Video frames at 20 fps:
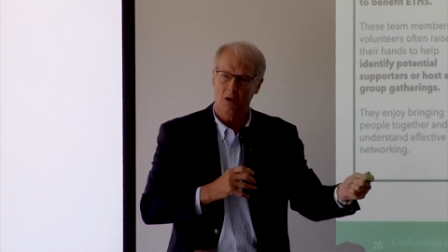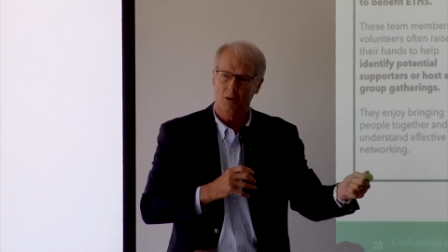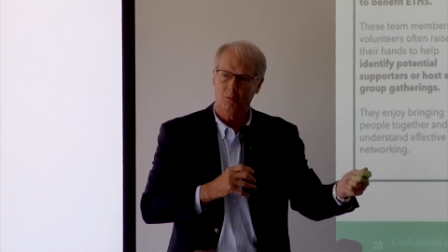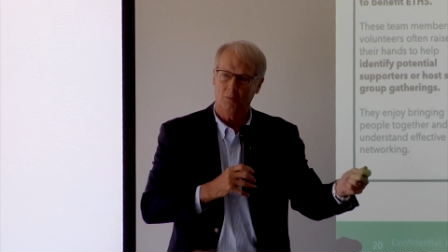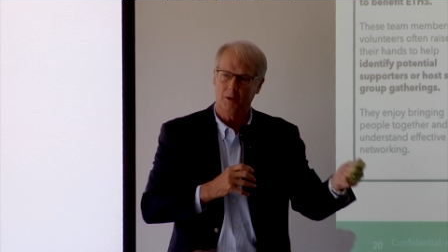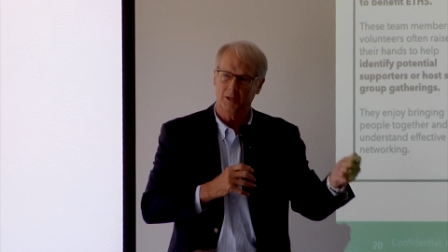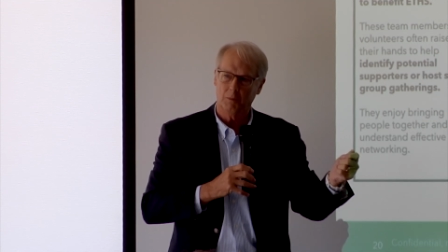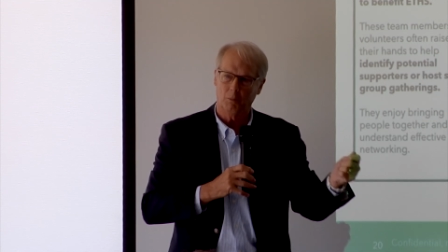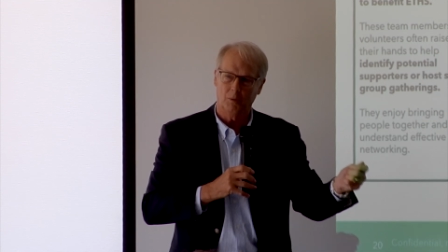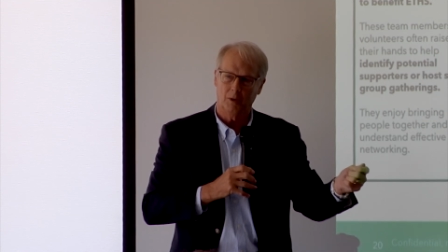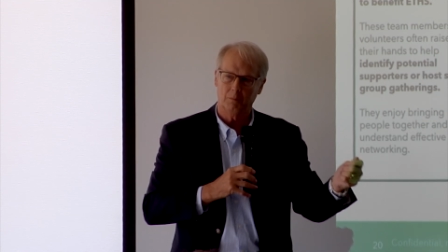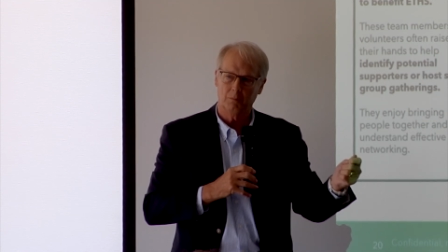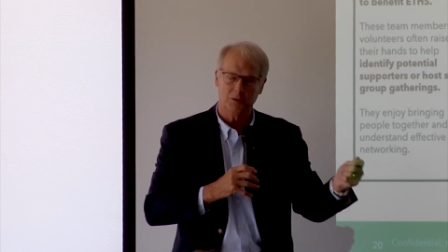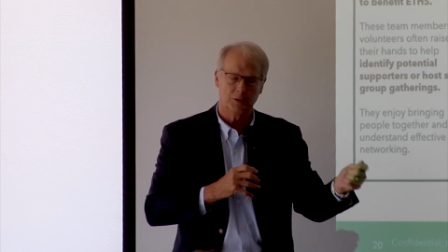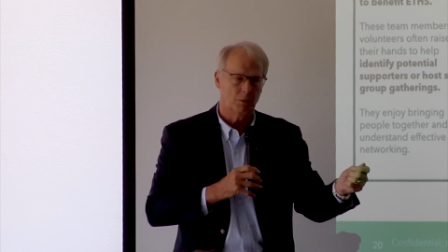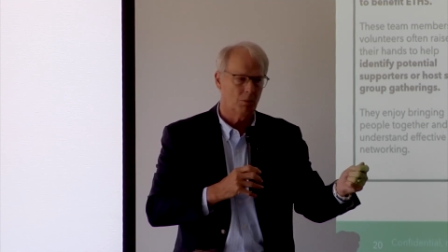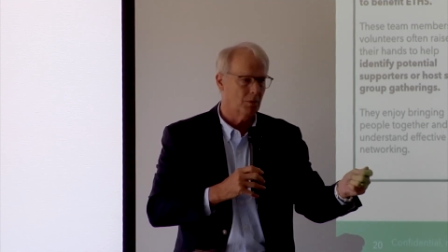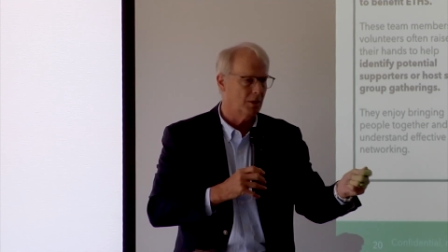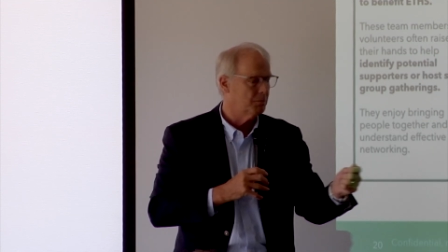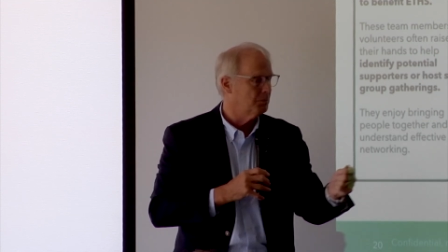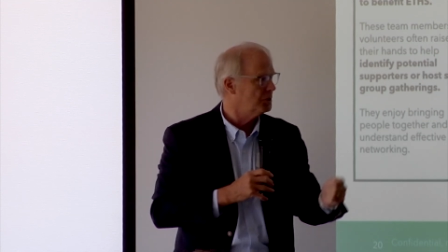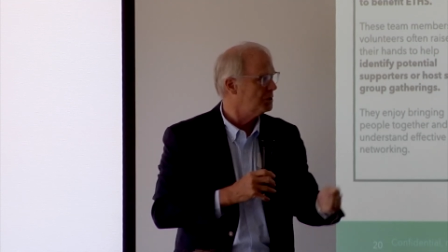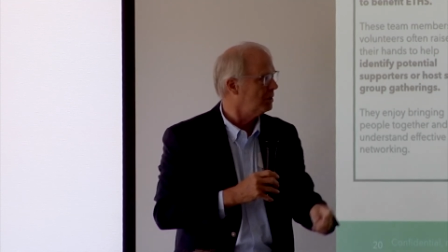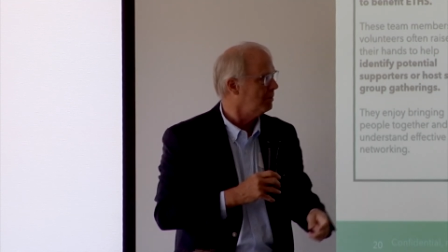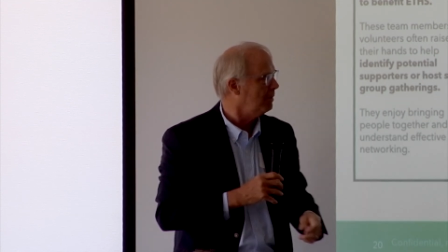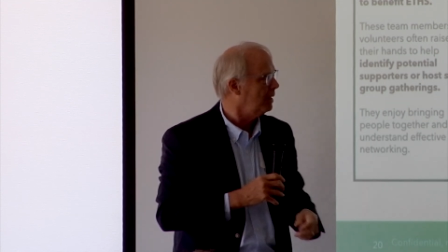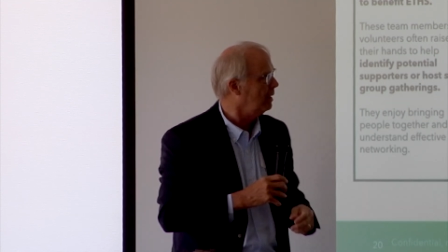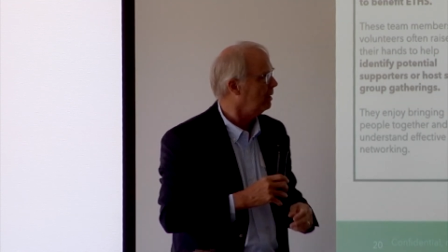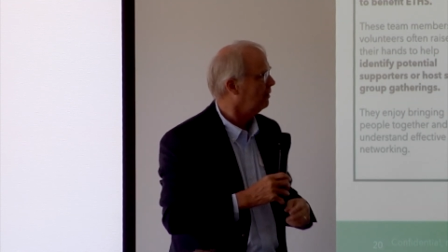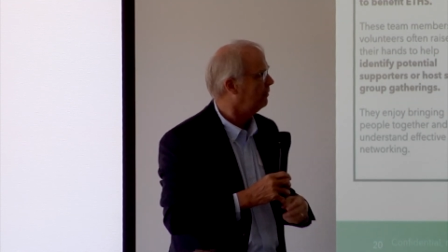what was the
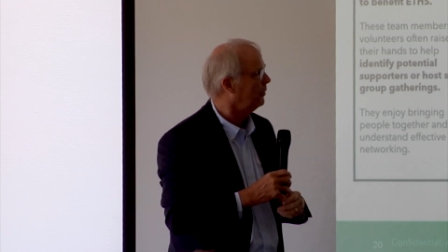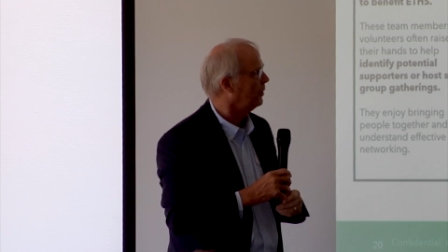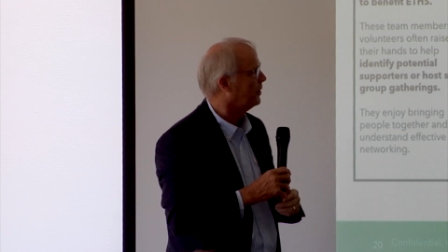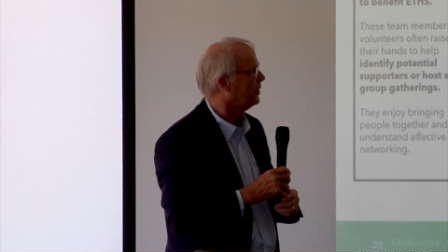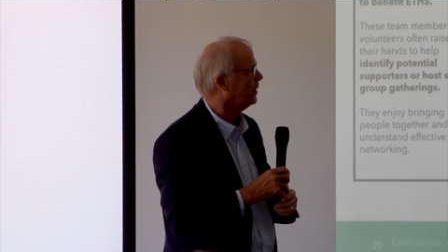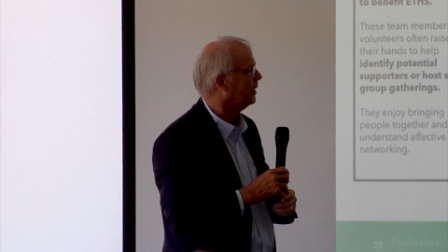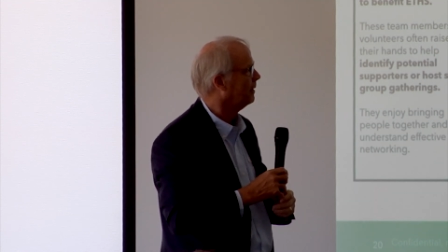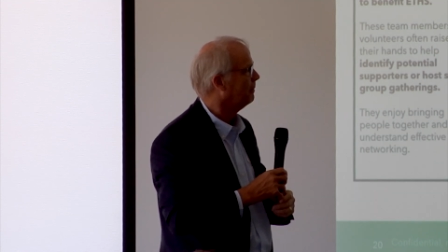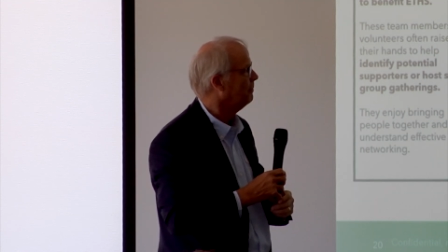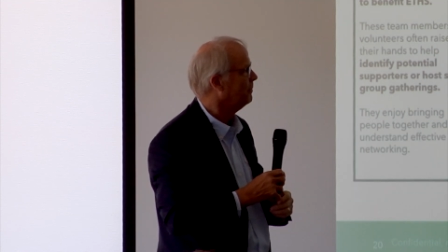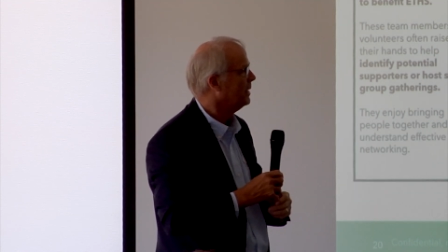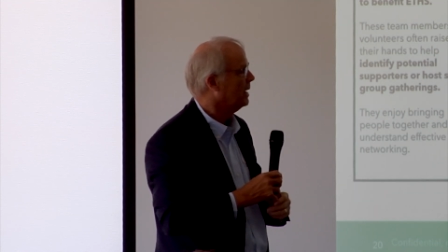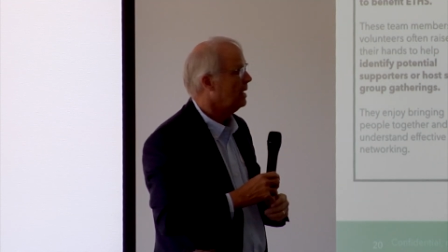meaningful thing?